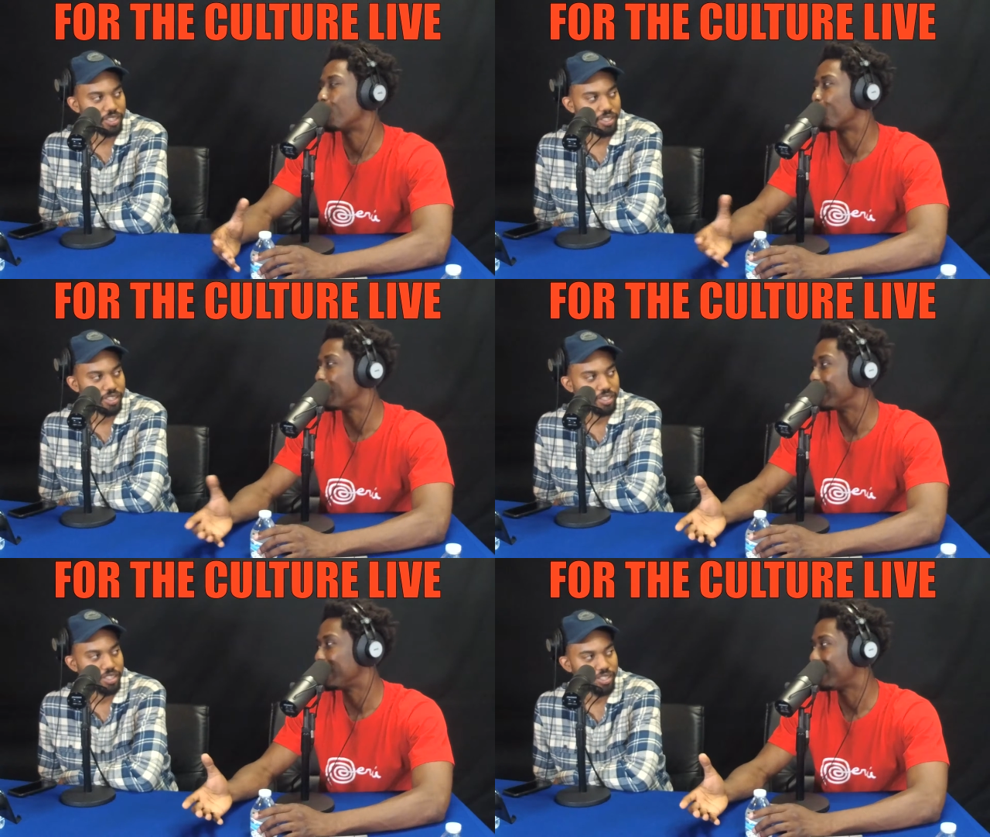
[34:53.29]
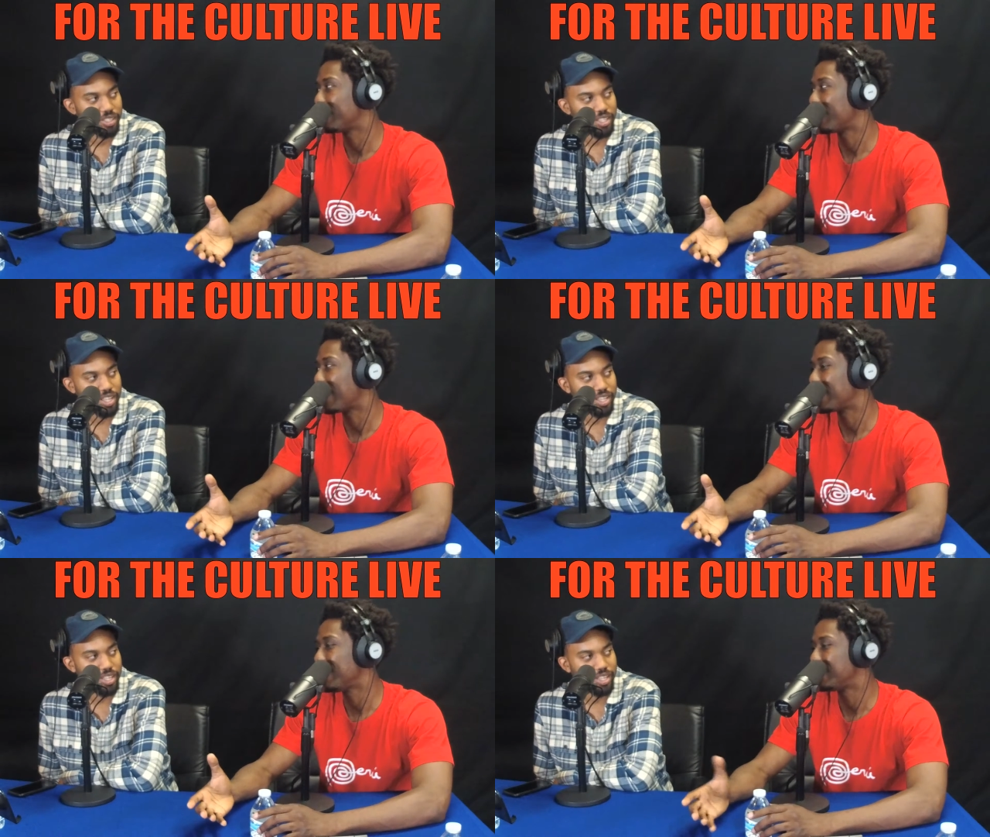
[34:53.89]
Speaker 1: really.
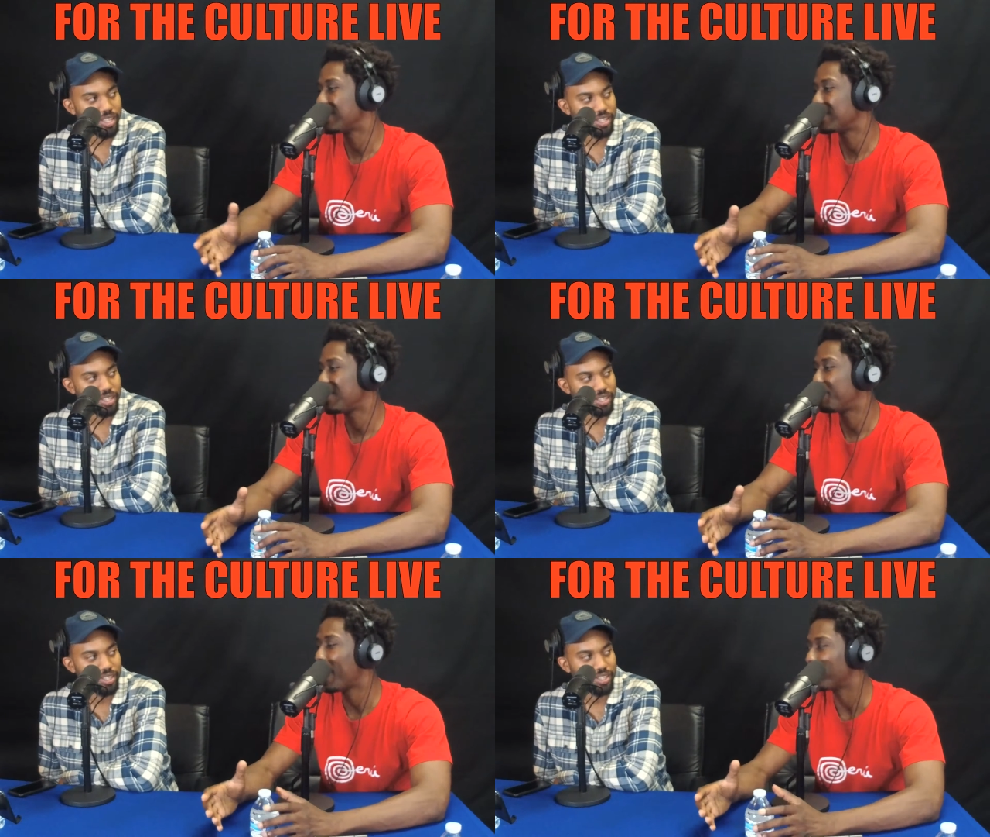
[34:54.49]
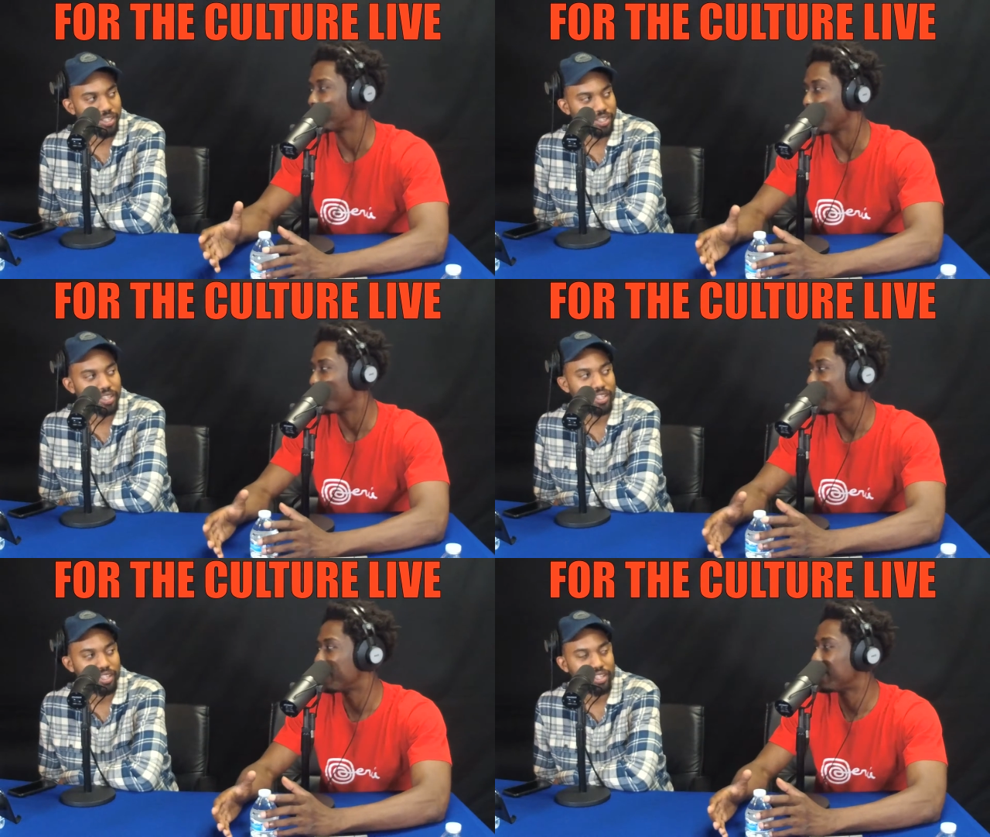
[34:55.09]
Like yeah, he yeah. just he pops up
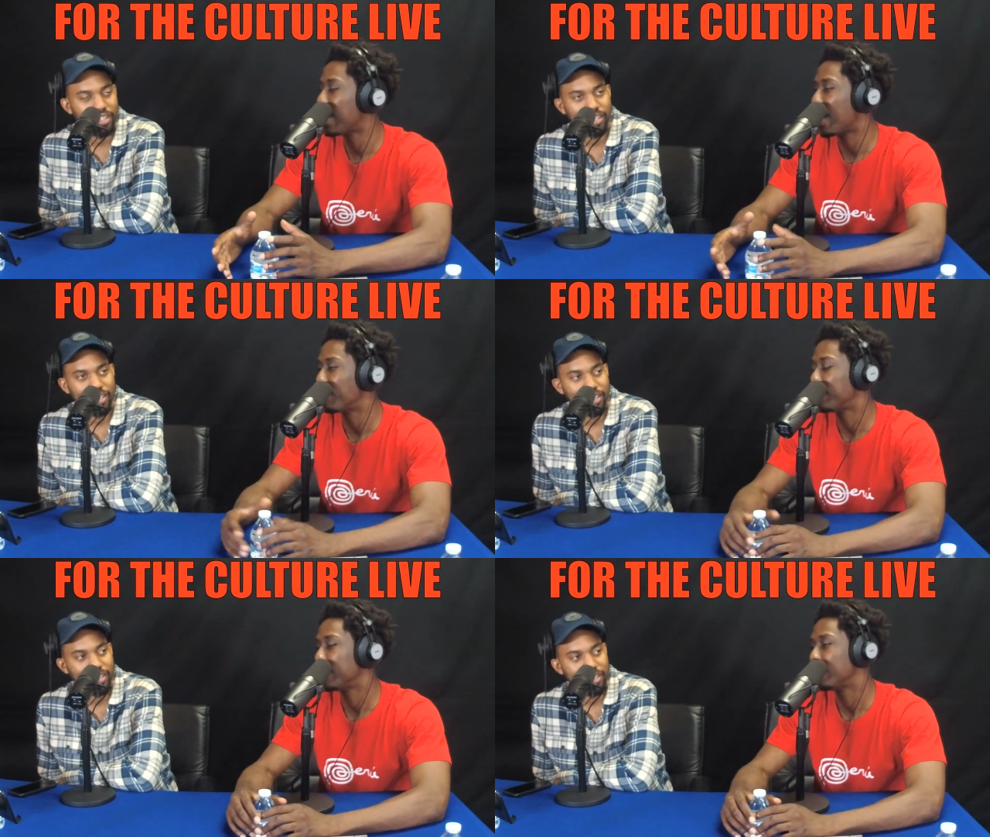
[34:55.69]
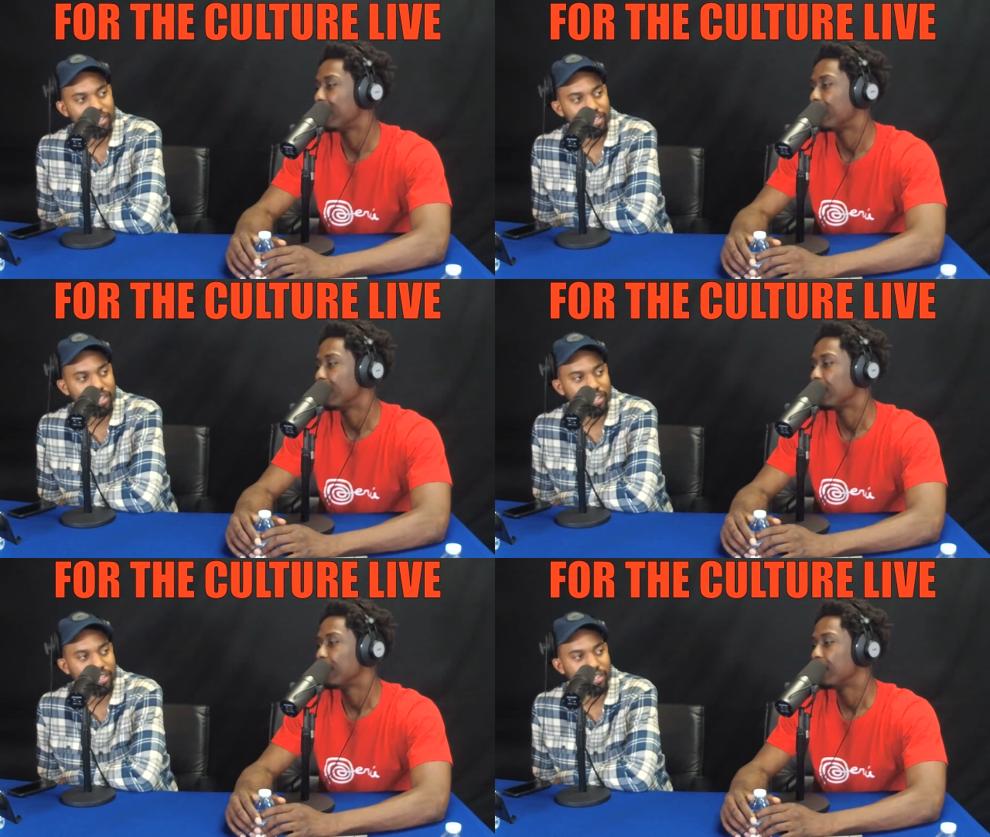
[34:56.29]
every now and then.
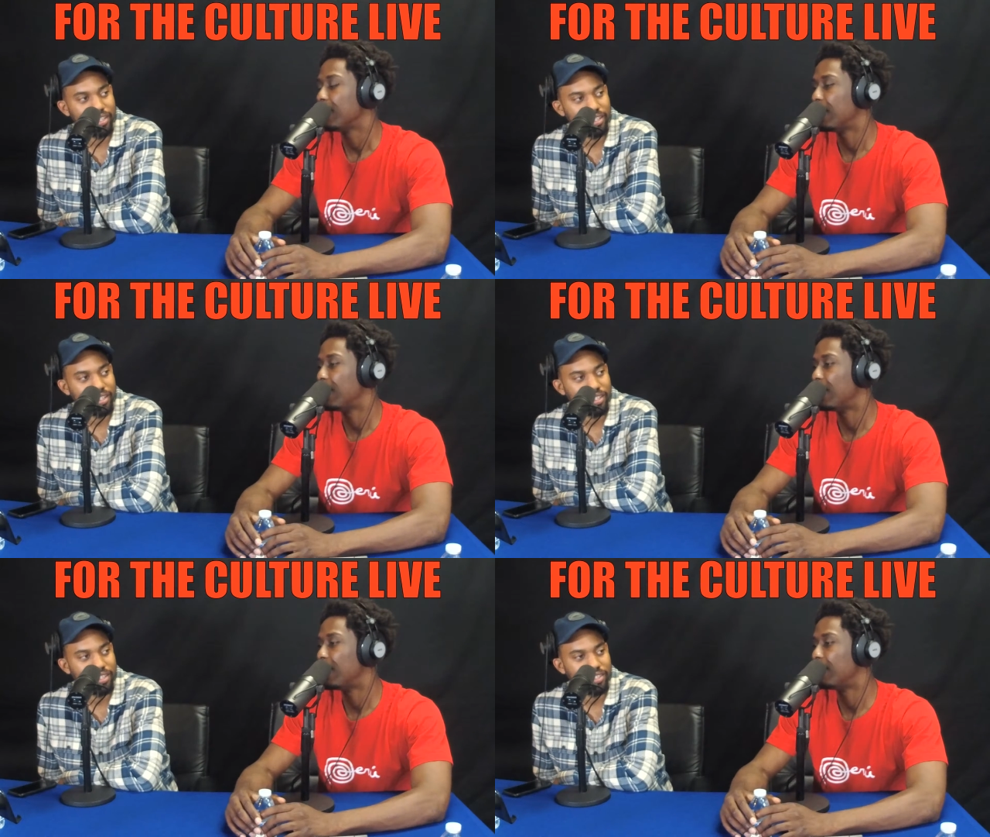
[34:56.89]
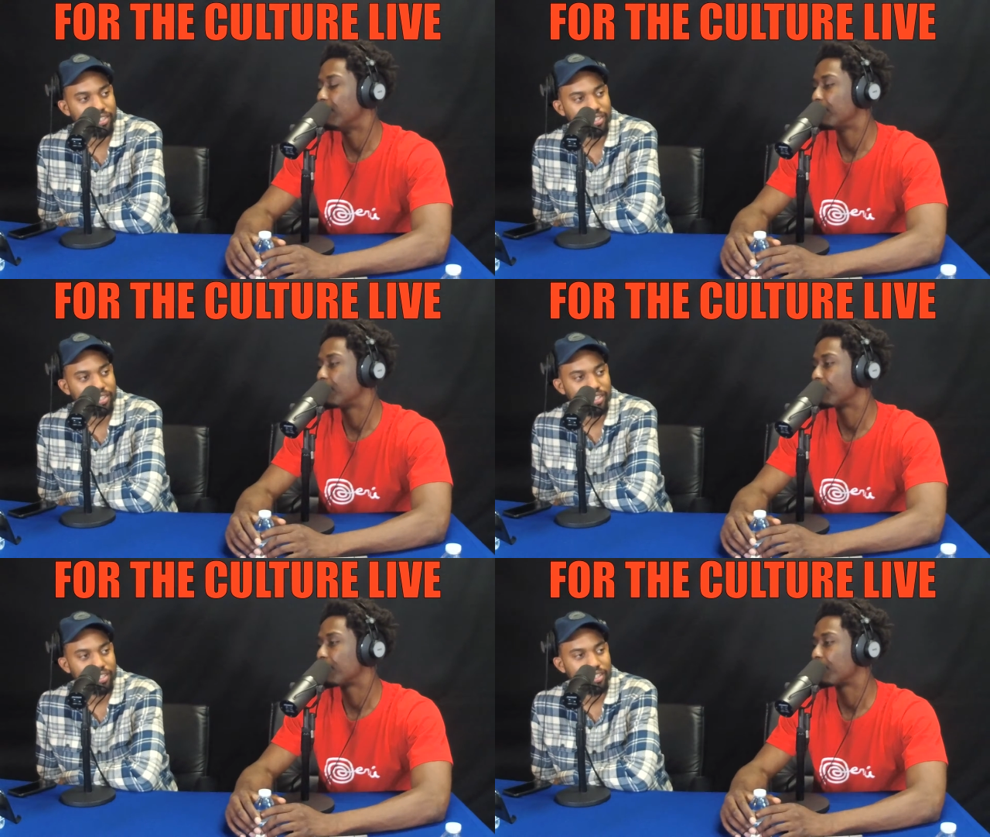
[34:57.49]
Yeah. Um.
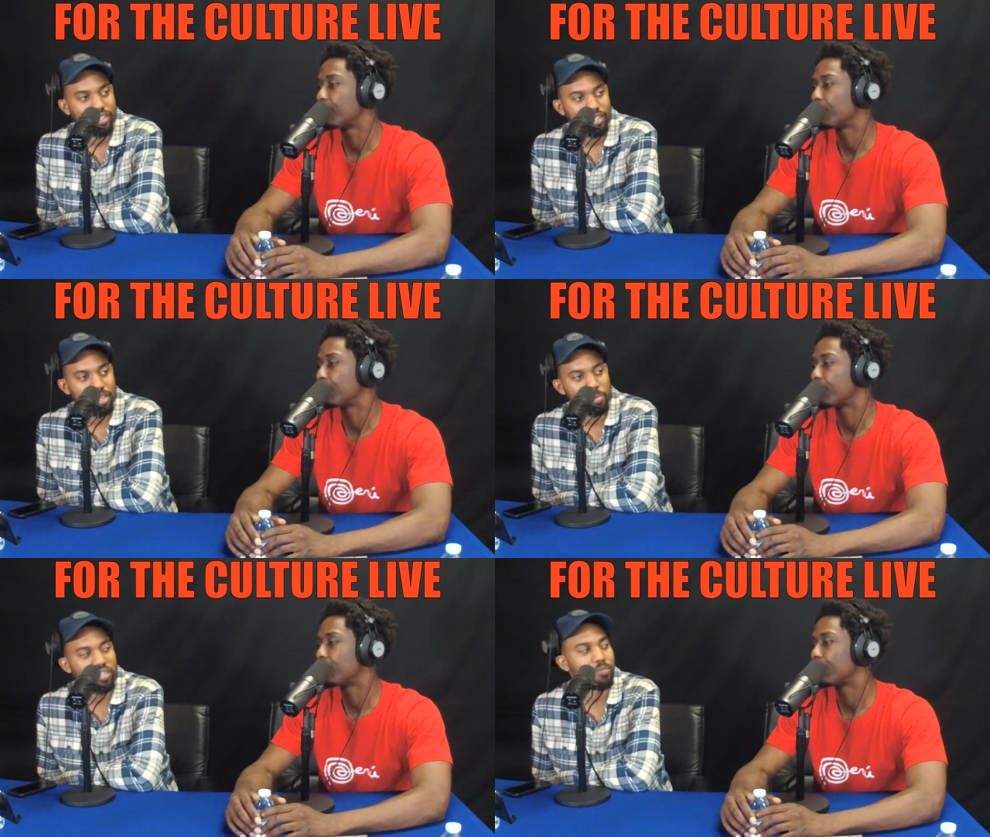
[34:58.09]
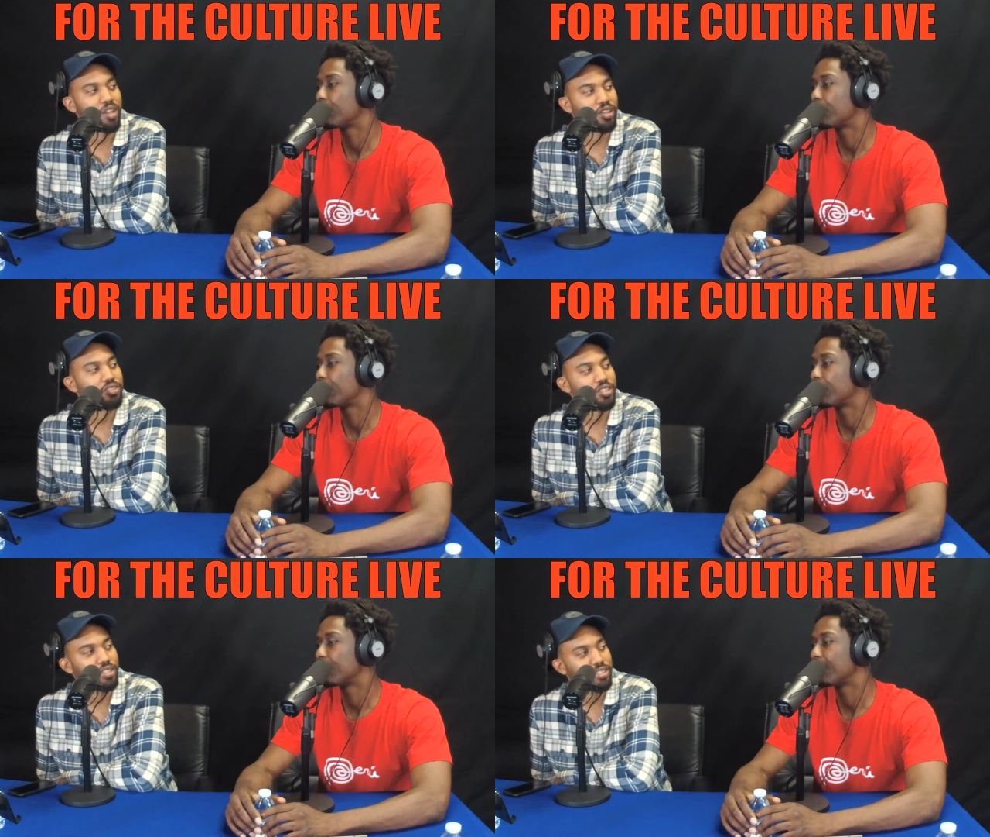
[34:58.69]
Speaker 2: Yeah, pick somebody else,
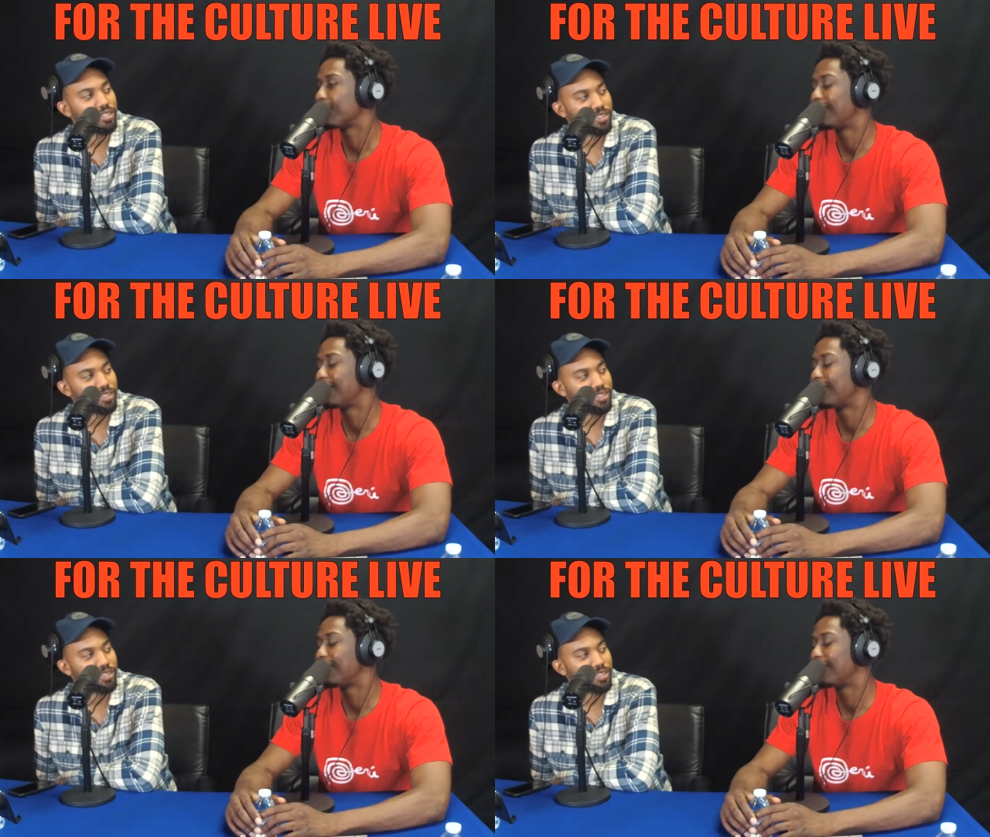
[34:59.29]
nigga.